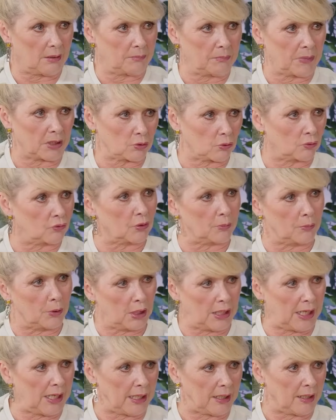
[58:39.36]
muscle from
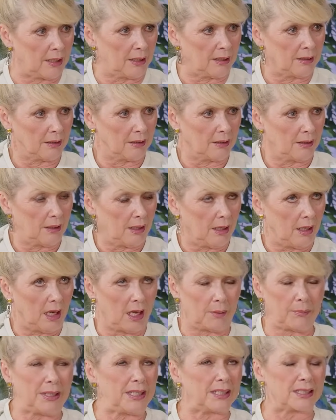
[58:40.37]
her leg.
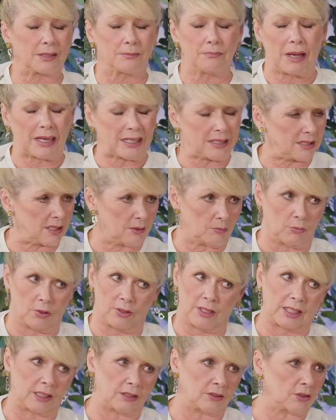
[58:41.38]
I mean, it's amazing
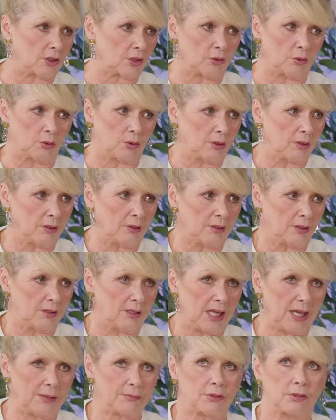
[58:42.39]
what they can do.
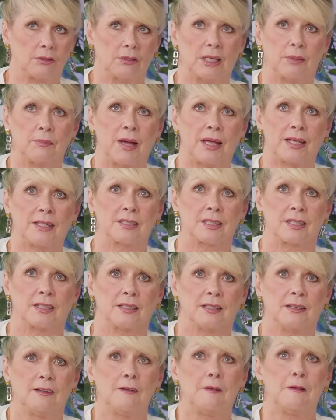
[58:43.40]
Absolutely amazing.